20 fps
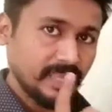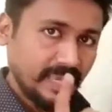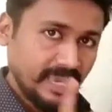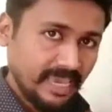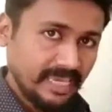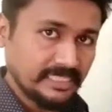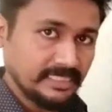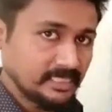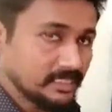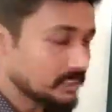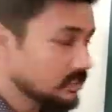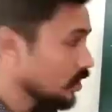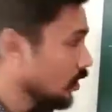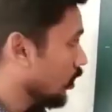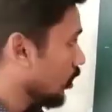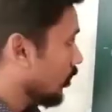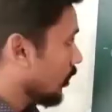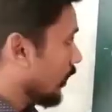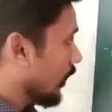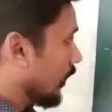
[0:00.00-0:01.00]
Hence,
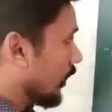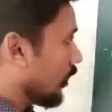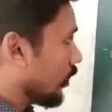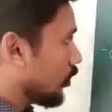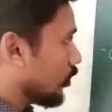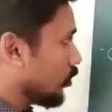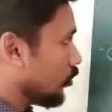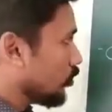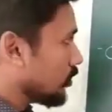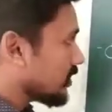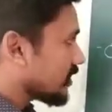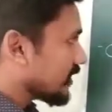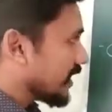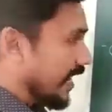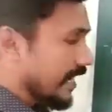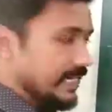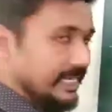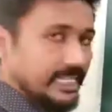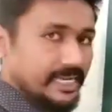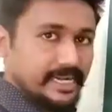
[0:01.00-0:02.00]
to
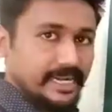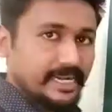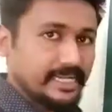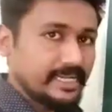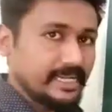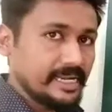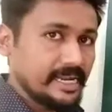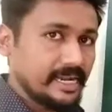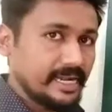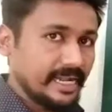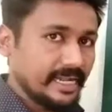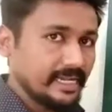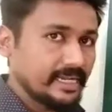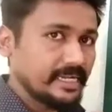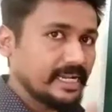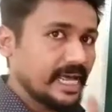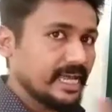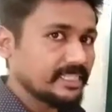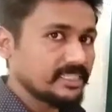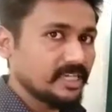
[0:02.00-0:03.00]
scatter red color
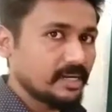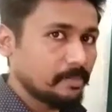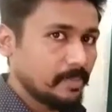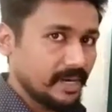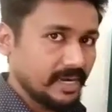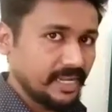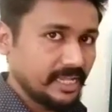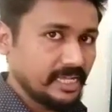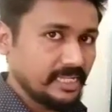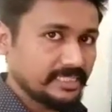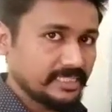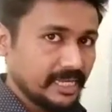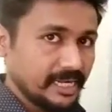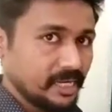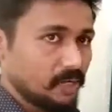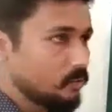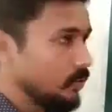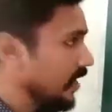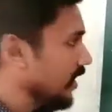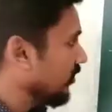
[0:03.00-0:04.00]
light, larger particles are
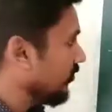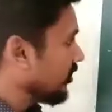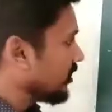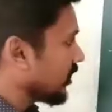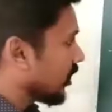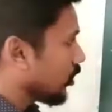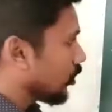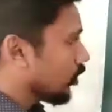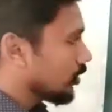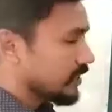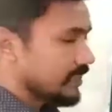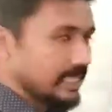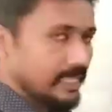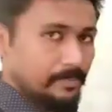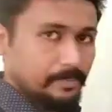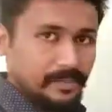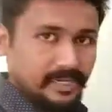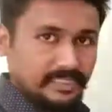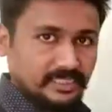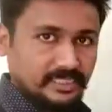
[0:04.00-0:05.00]
required which are not
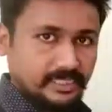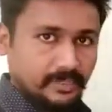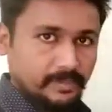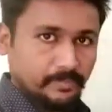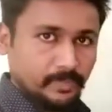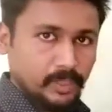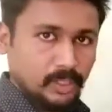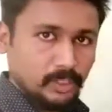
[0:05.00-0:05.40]
there present.